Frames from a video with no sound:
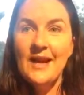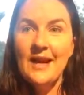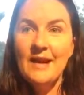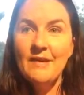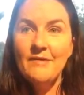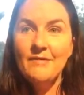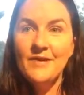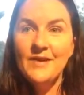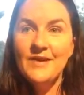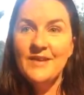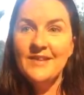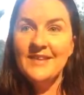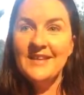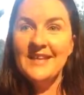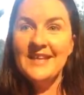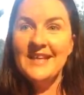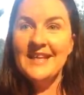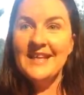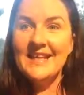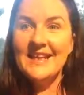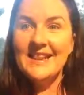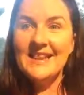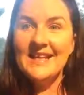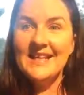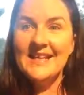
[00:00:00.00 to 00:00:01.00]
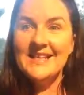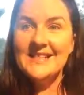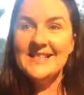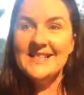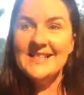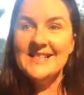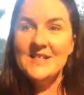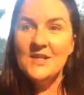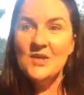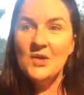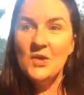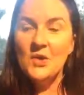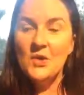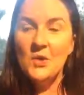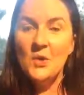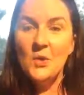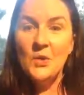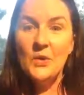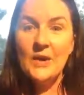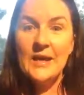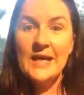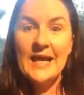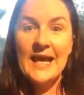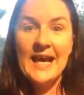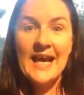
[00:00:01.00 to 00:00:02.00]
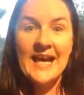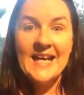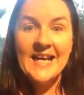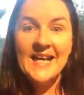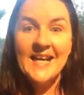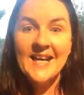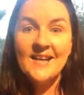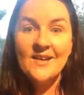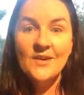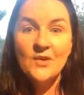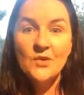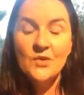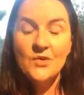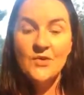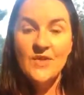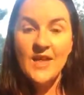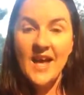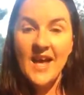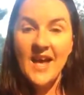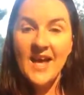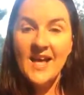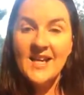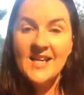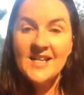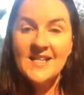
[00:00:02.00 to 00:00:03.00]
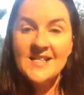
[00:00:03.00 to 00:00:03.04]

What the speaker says: everything that's, you know, organic and all that.